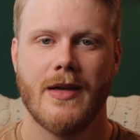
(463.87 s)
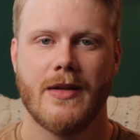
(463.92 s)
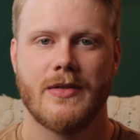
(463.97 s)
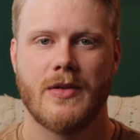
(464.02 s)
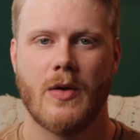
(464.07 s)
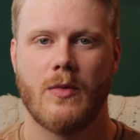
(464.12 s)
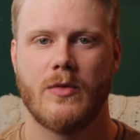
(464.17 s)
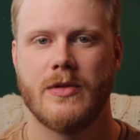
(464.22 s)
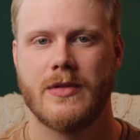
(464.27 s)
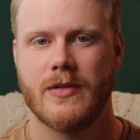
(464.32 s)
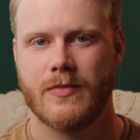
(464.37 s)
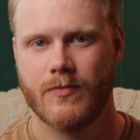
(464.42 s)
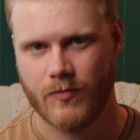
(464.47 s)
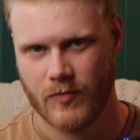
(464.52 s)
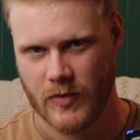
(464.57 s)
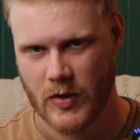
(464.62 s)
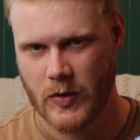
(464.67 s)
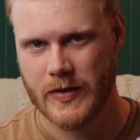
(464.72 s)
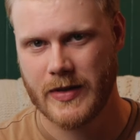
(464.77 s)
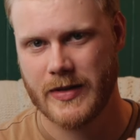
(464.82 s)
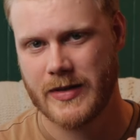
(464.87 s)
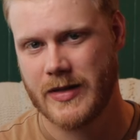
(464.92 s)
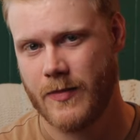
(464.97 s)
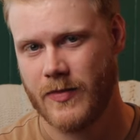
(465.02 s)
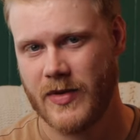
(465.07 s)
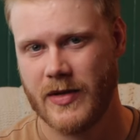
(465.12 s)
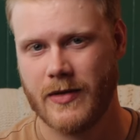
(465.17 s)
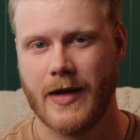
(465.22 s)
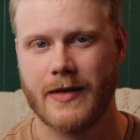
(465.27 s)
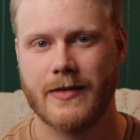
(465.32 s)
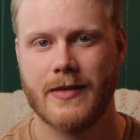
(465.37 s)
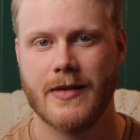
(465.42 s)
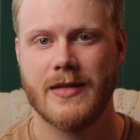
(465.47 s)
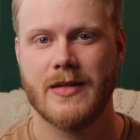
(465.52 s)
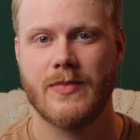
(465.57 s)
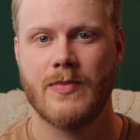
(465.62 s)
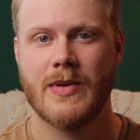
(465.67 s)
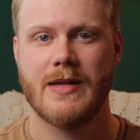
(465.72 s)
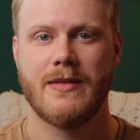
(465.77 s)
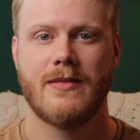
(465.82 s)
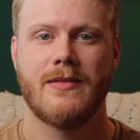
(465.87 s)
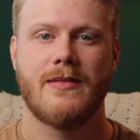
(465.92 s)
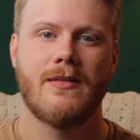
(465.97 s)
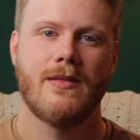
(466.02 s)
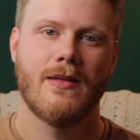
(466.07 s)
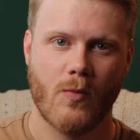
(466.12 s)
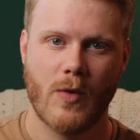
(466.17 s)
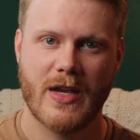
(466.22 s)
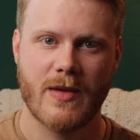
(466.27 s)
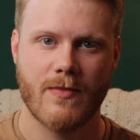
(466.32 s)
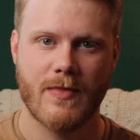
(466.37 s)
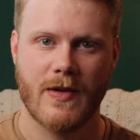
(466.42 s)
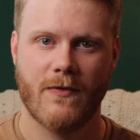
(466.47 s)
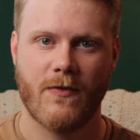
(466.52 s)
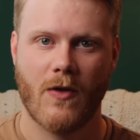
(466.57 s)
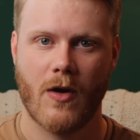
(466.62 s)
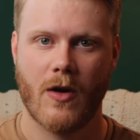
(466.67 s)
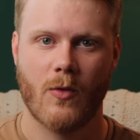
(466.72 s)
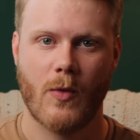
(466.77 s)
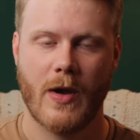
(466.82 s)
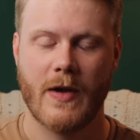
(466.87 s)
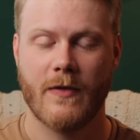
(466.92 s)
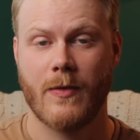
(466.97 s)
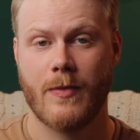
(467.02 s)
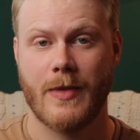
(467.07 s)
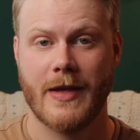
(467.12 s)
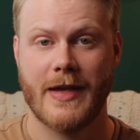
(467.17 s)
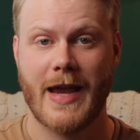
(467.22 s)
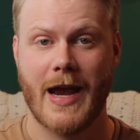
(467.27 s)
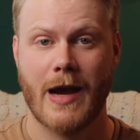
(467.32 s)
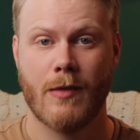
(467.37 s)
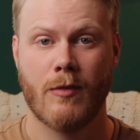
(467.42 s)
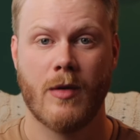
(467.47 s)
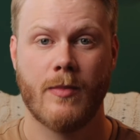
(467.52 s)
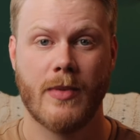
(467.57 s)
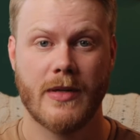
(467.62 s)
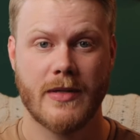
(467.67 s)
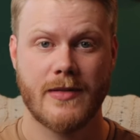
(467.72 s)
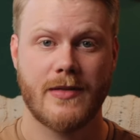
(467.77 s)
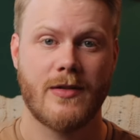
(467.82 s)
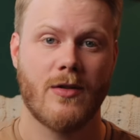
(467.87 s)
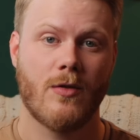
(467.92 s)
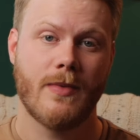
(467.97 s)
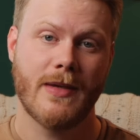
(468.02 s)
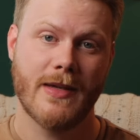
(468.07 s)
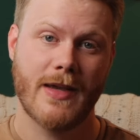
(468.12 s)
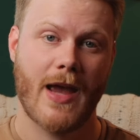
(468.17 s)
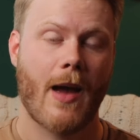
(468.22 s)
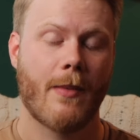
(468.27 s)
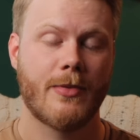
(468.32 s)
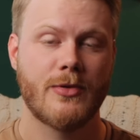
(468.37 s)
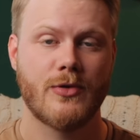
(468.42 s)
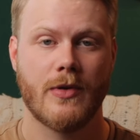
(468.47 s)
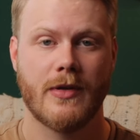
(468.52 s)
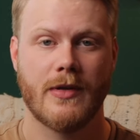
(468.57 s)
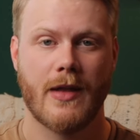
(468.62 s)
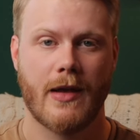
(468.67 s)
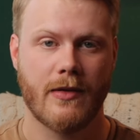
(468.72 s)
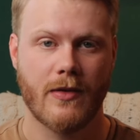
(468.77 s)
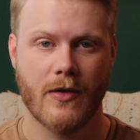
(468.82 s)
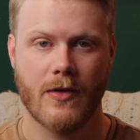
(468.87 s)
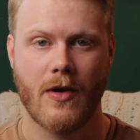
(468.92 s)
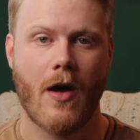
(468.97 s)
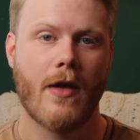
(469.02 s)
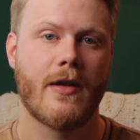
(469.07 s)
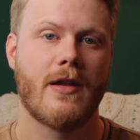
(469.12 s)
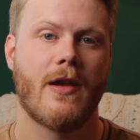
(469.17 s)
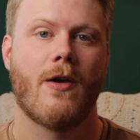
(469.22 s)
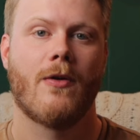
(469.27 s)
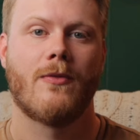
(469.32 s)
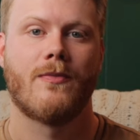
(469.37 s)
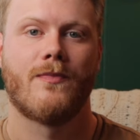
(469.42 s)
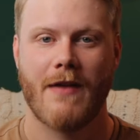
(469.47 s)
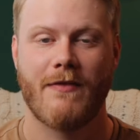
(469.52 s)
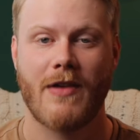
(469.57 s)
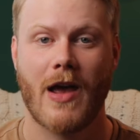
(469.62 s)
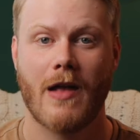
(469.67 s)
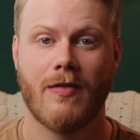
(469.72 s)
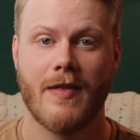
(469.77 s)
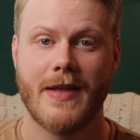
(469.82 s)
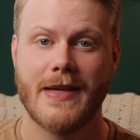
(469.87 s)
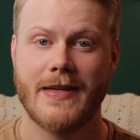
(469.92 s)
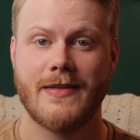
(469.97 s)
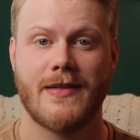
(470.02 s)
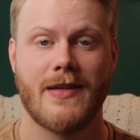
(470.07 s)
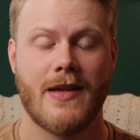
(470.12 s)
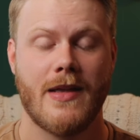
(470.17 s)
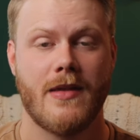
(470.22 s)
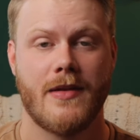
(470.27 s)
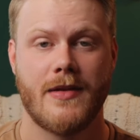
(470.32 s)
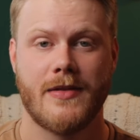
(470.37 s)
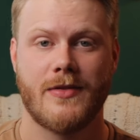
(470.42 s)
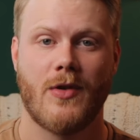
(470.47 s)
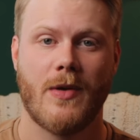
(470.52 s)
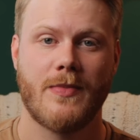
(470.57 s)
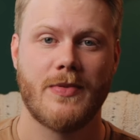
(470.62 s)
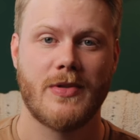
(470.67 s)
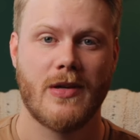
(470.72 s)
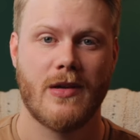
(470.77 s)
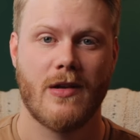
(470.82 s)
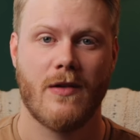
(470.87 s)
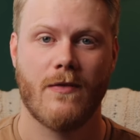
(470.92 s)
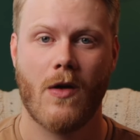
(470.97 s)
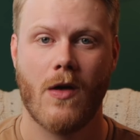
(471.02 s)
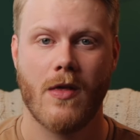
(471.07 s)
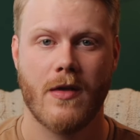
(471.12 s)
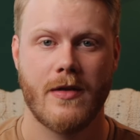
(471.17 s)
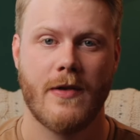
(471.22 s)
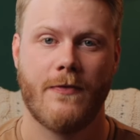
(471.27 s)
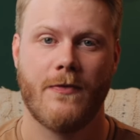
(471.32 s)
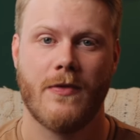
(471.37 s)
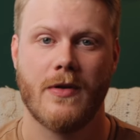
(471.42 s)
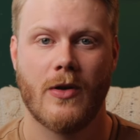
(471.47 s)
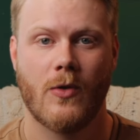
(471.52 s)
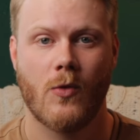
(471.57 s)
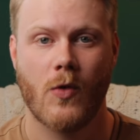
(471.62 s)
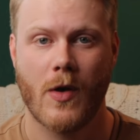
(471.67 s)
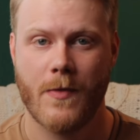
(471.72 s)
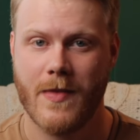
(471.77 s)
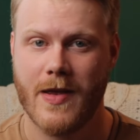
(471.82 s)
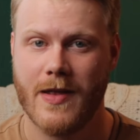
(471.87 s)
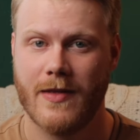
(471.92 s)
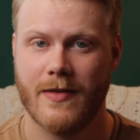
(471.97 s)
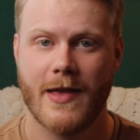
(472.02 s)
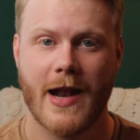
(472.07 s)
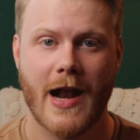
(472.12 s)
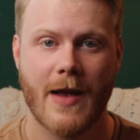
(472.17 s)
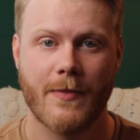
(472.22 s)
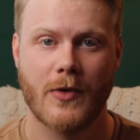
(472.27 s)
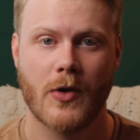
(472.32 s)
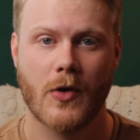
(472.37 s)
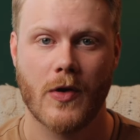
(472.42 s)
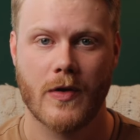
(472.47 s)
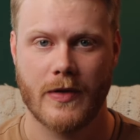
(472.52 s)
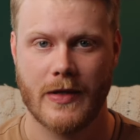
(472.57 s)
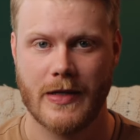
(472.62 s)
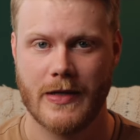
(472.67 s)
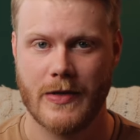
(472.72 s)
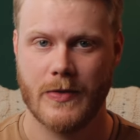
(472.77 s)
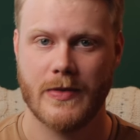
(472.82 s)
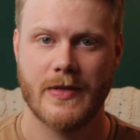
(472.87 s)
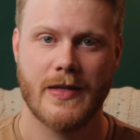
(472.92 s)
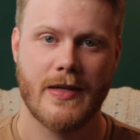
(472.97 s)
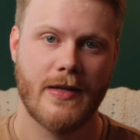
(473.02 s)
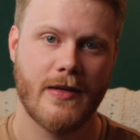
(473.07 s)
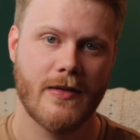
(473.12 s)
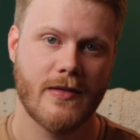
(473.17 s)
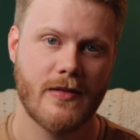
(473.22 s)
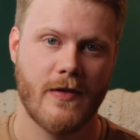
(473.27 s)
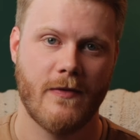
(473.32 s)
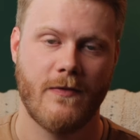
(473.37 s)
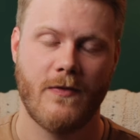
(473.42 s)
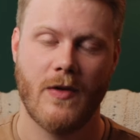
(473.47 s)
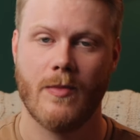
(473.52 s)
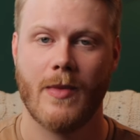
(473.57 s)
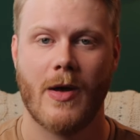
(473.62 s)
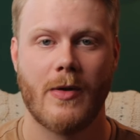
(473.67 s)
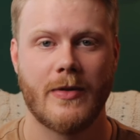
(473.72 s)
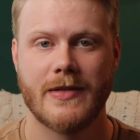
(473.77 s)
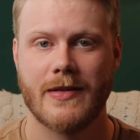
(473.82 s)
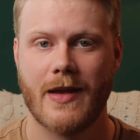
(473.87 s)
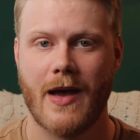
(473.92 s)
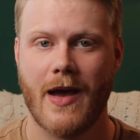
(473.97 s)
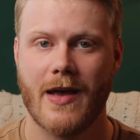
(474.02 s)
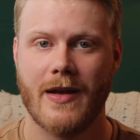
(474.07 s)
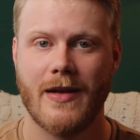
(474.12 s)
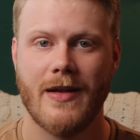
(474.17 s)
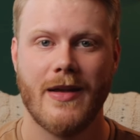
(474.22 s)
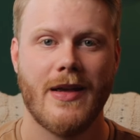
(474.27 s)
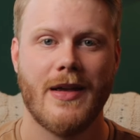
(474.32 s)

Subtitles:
So just using something like this means we can be far away from the camera but still be capturing that good audio. I've got links in the description of all the different equipment that I'm currently using to film outside,